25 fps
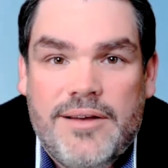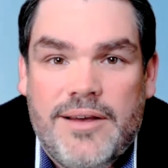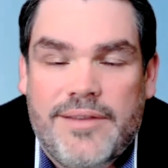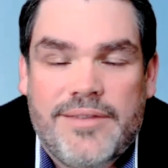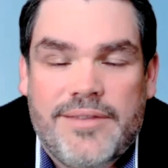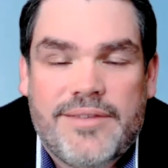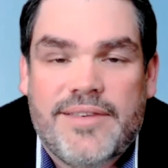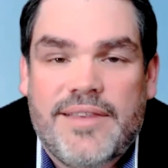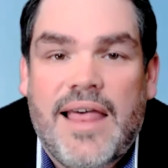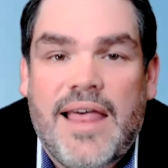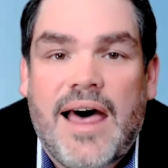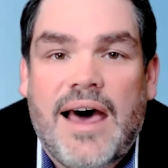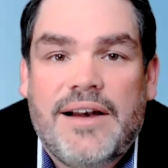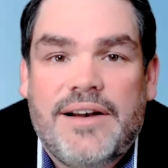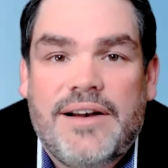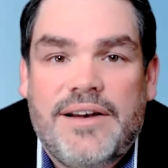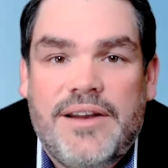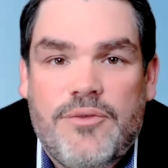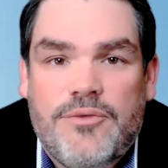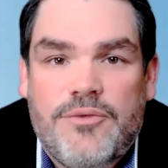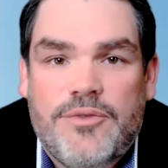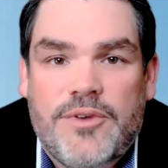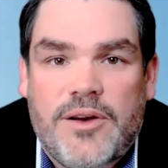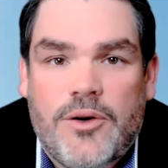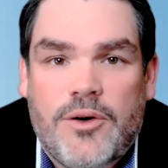it's not an
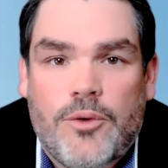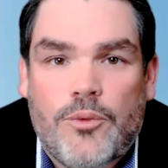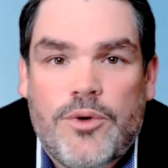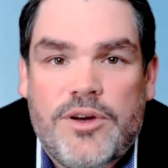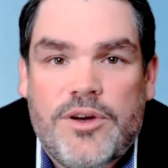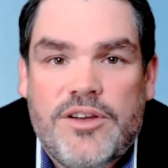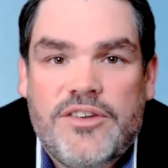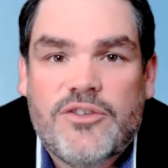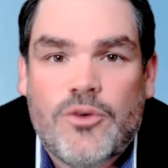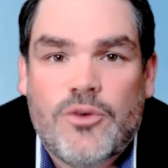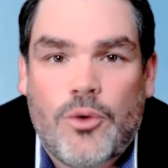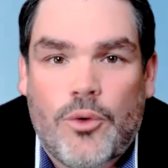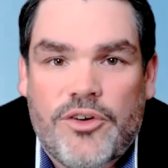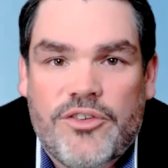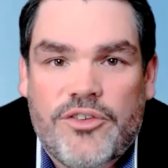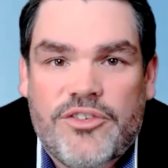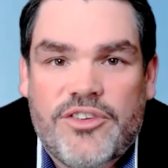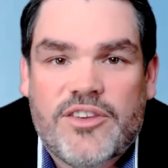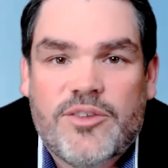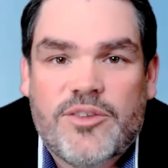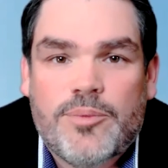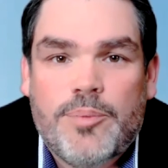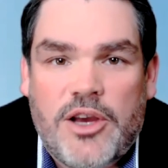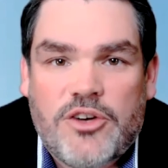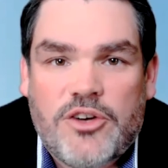infinite resource,
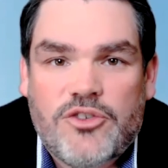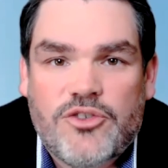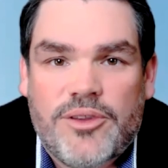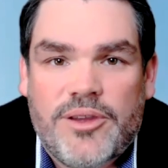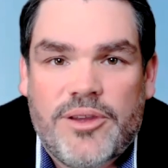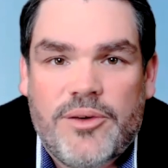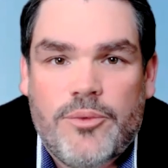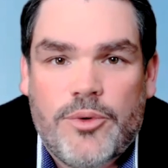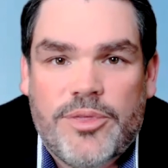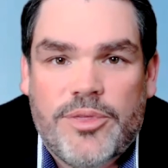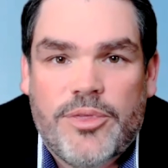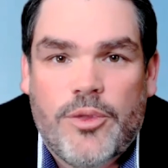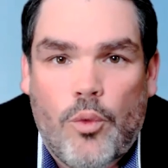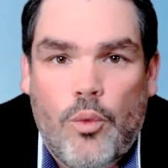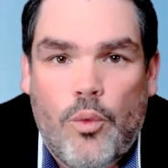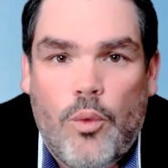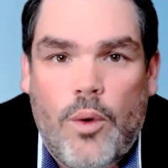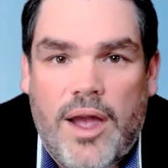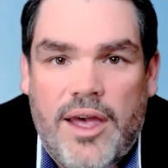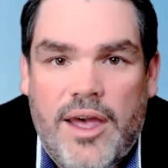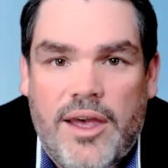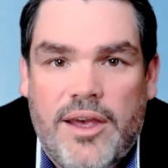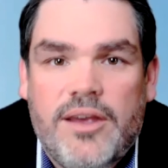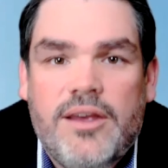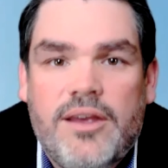especially with the
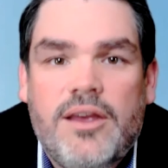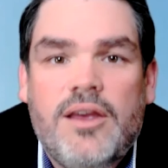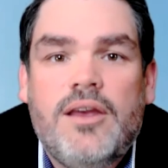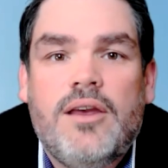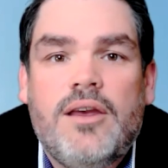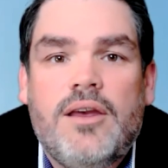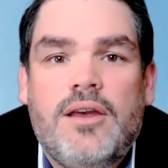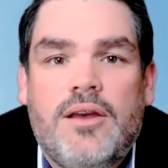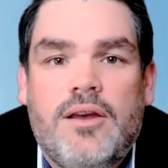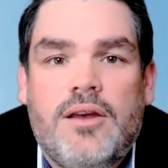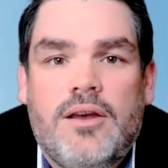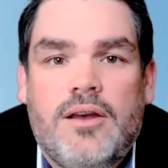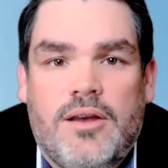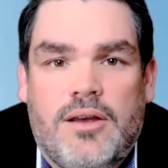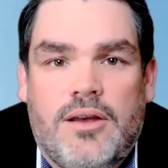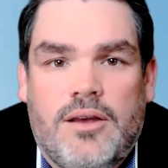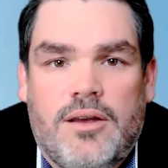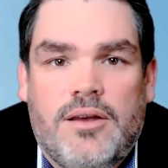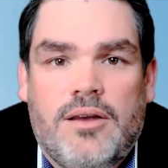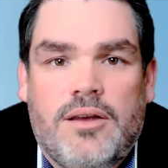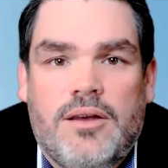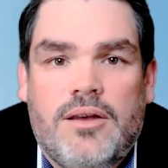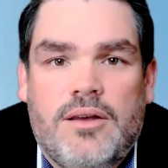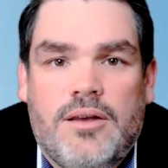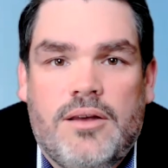way
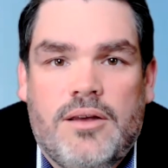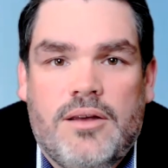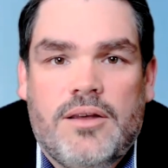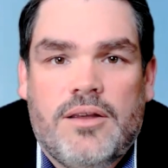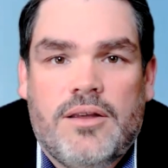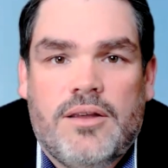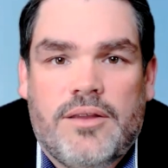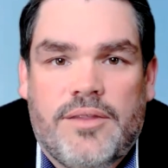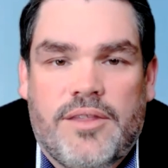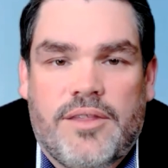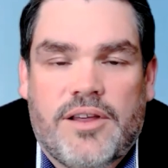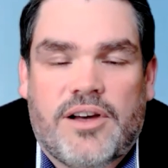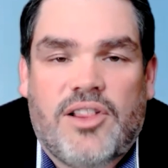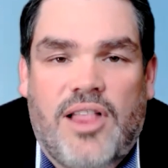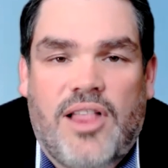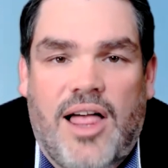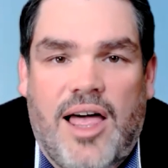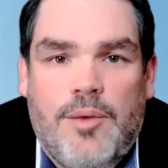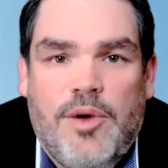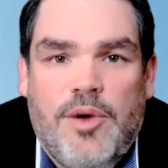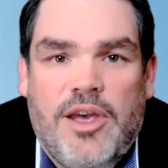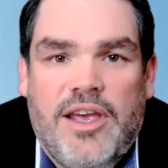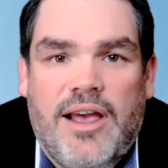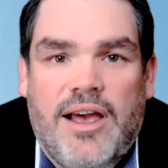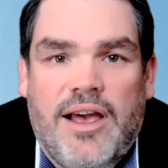the
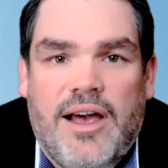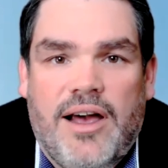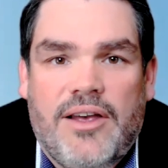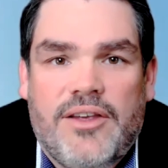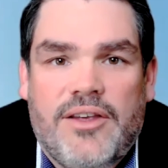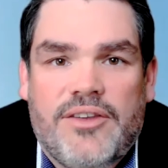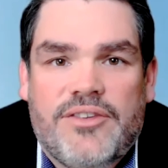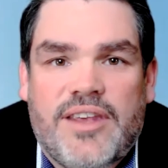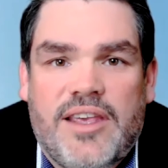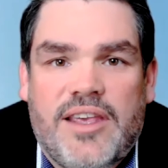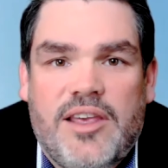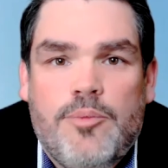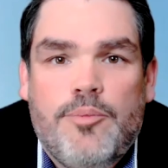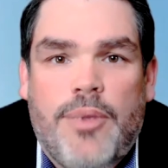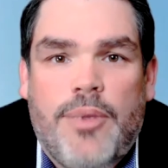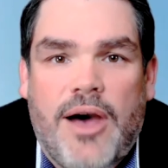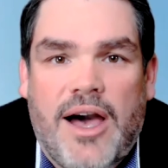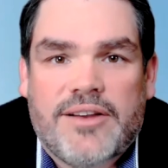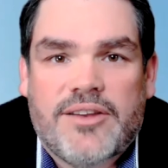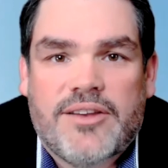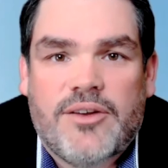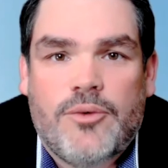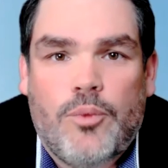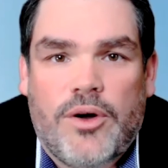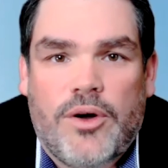climate has
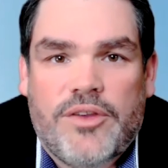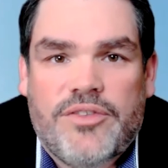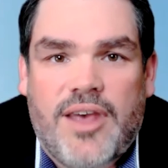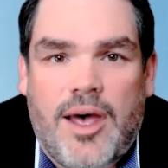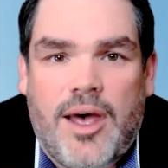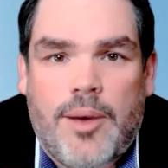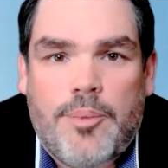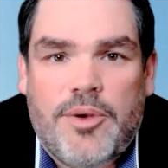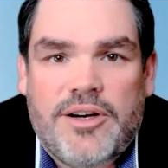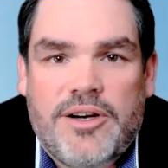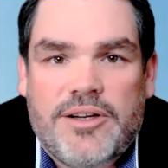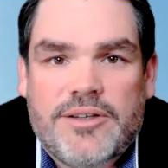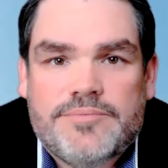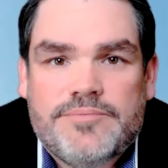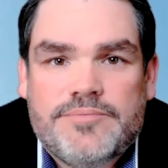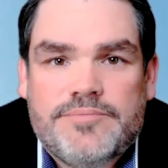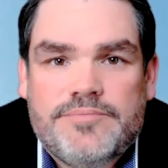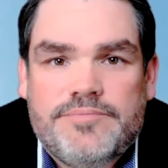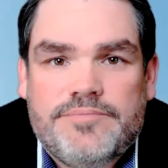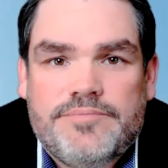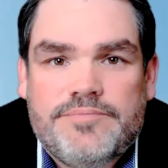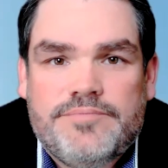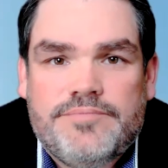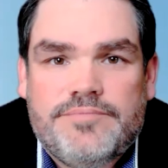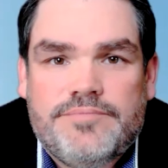impacted what's happening.
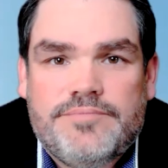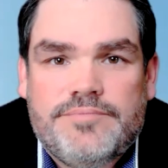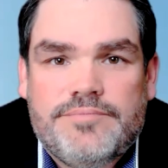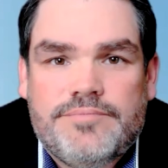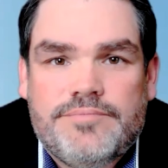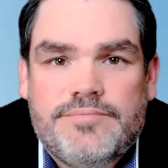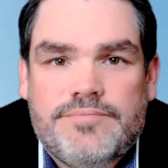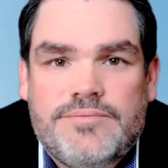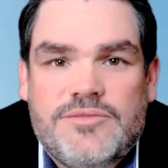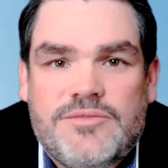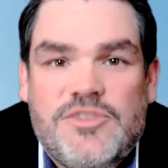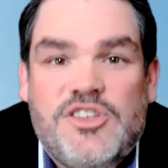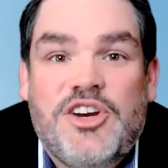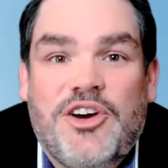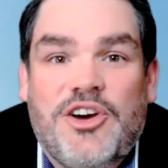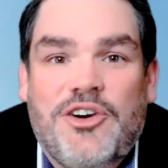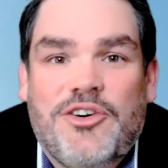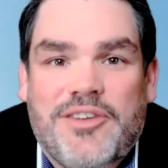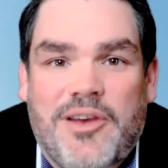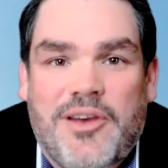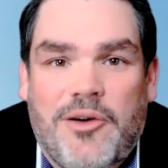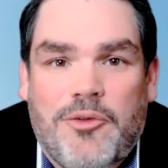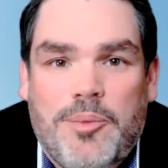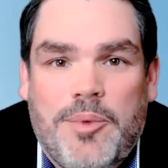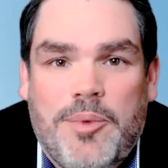
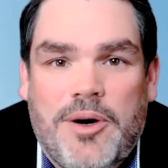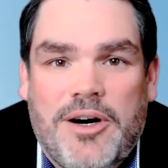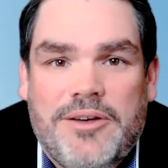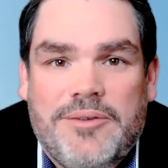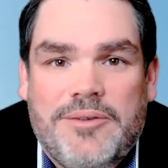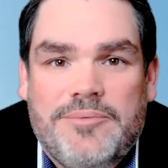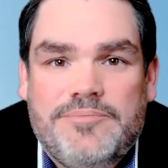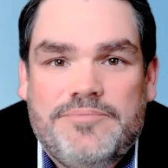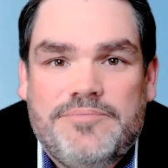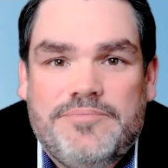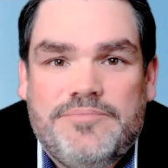Cheers, everybody.